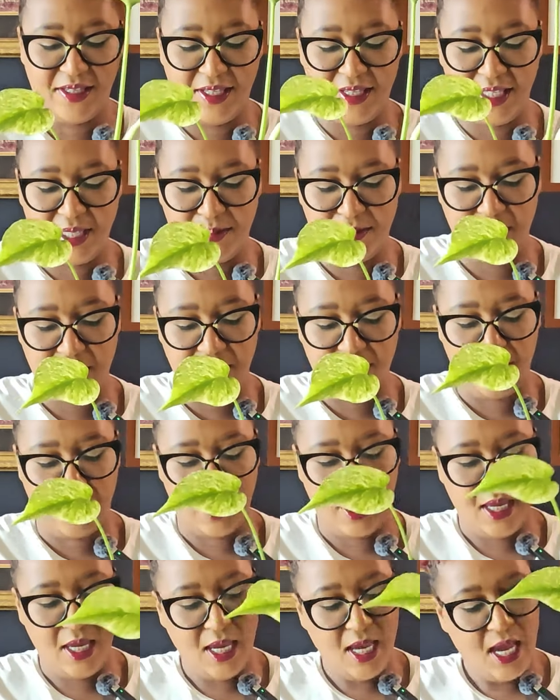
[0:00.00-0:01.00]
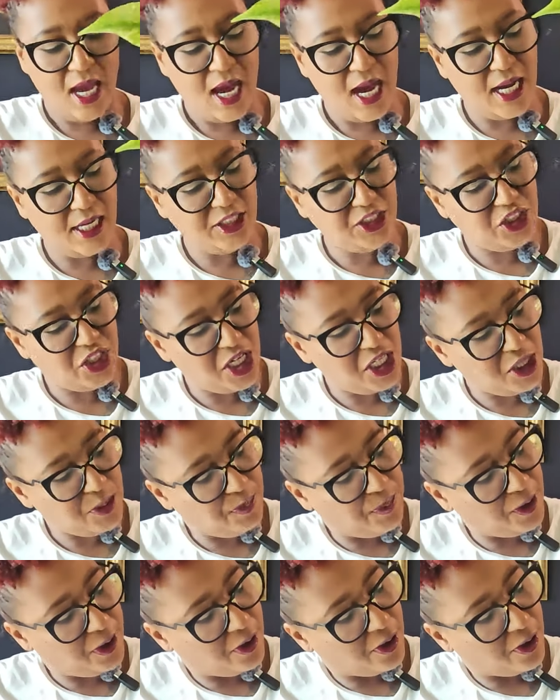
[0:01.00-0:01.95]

this month. I just put